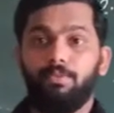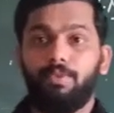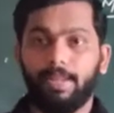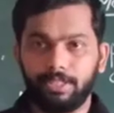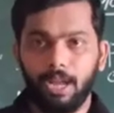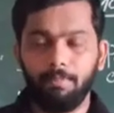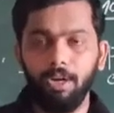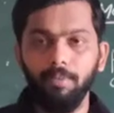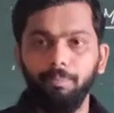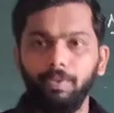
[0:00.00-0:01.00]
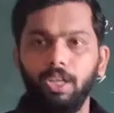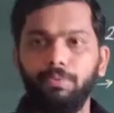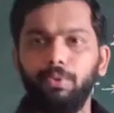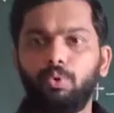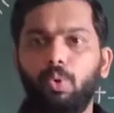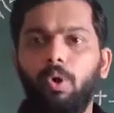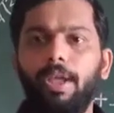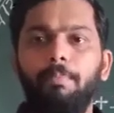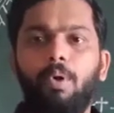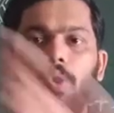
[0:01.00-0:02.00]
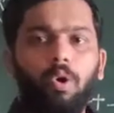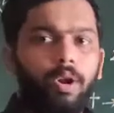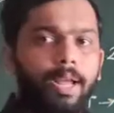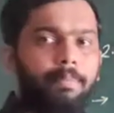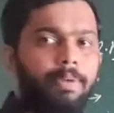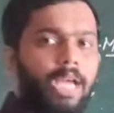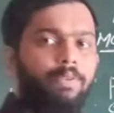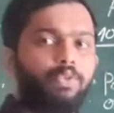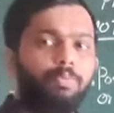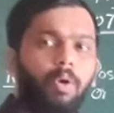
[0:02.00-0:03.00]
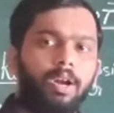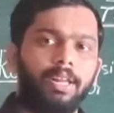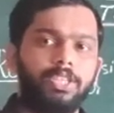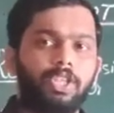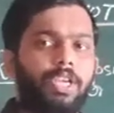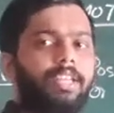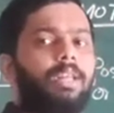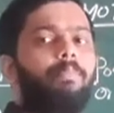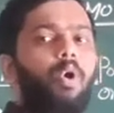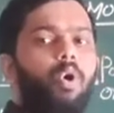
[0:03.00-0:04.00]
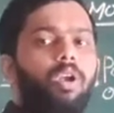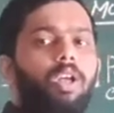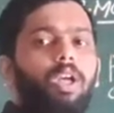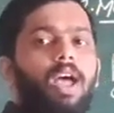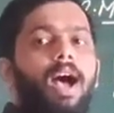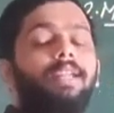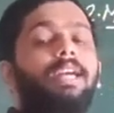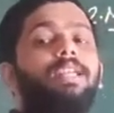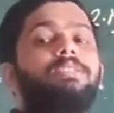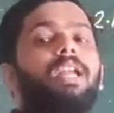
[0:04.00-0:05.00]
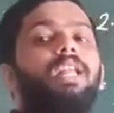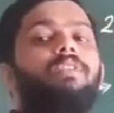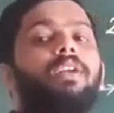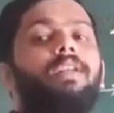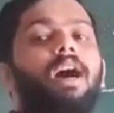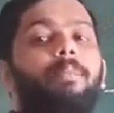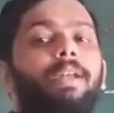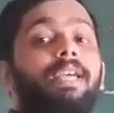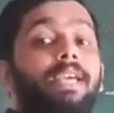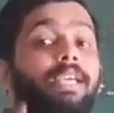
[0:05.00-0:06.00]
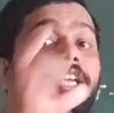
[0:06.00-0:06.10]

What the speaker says: For example, if you throw a ball or a footballer is taking the ball, at that time suddenly what will happen?